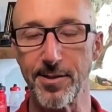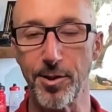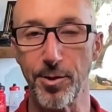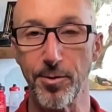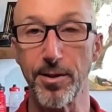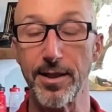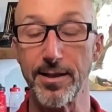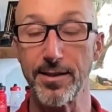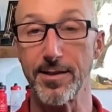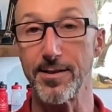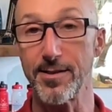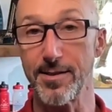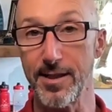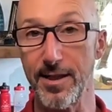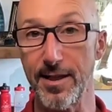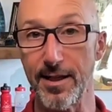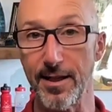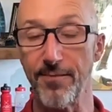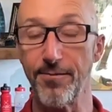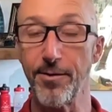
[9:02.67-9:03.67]
You get to
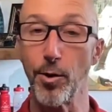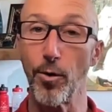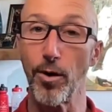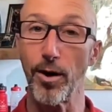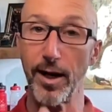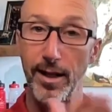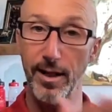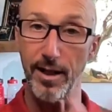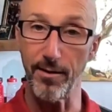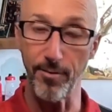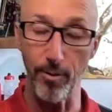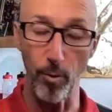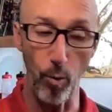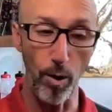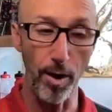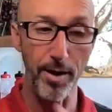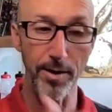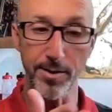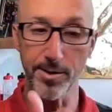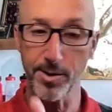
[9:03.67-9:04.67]
see if you are a level
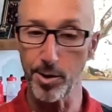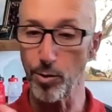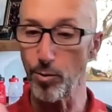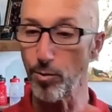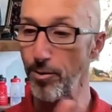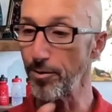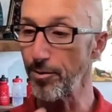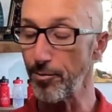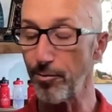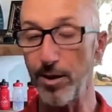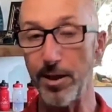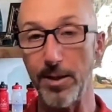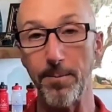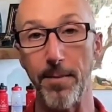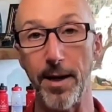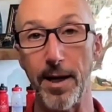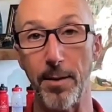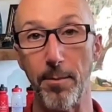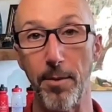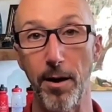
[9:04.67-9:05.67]
1, 2, or 3
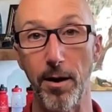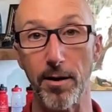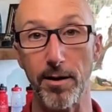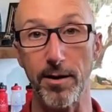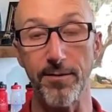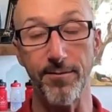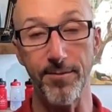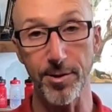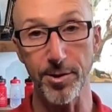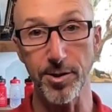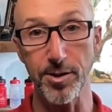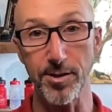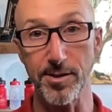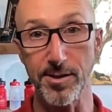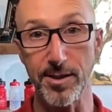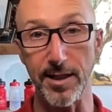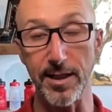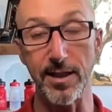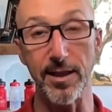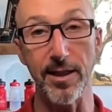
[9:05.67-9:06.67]
metabolic
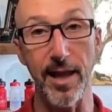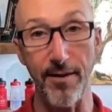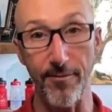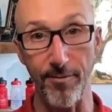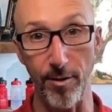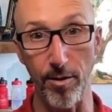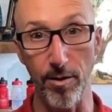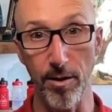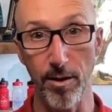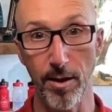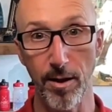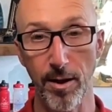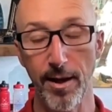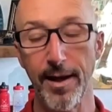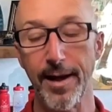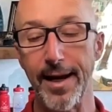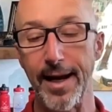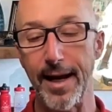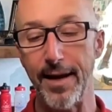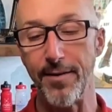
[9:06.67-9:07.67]
efficiency level.
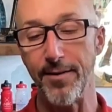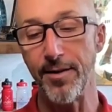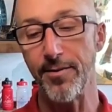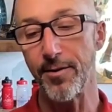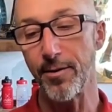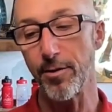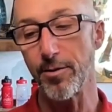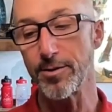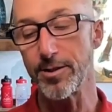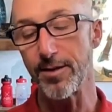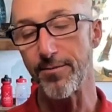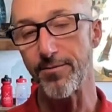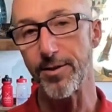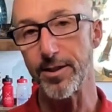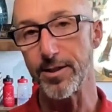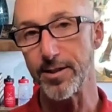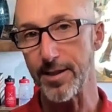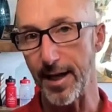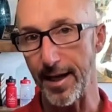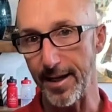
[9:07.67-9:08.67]
And then there are
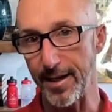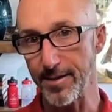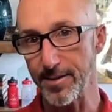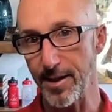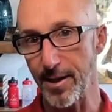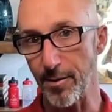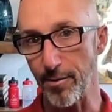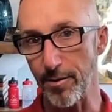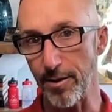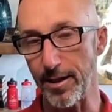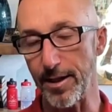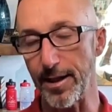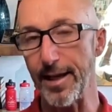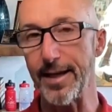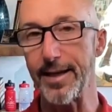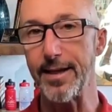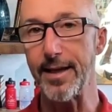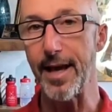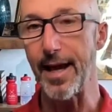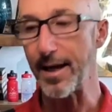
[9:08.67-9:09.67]
different dietary
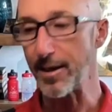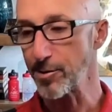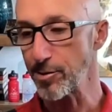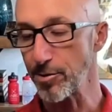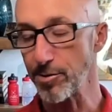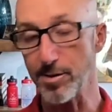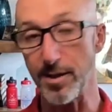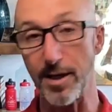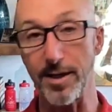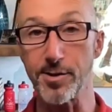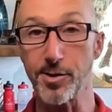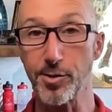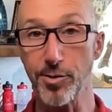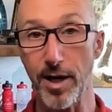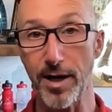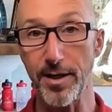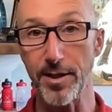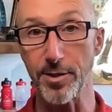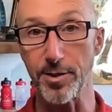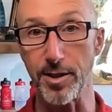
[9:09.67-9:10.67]
and exercise
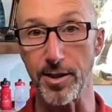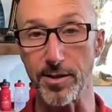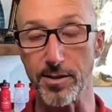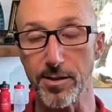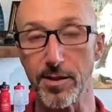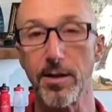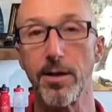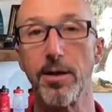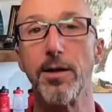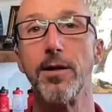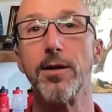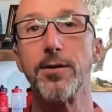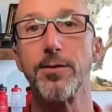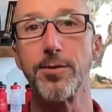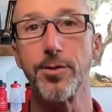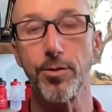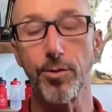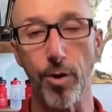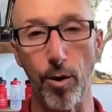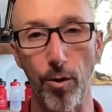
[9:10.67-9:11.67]
strategies
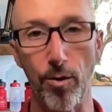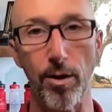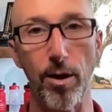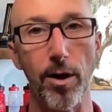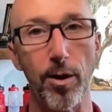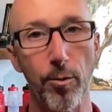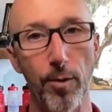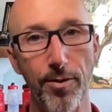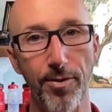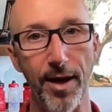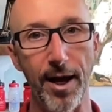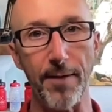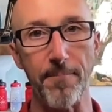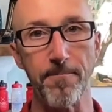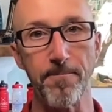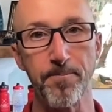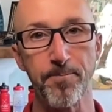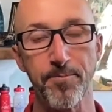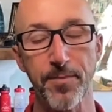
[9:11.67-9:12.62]
to go along with that.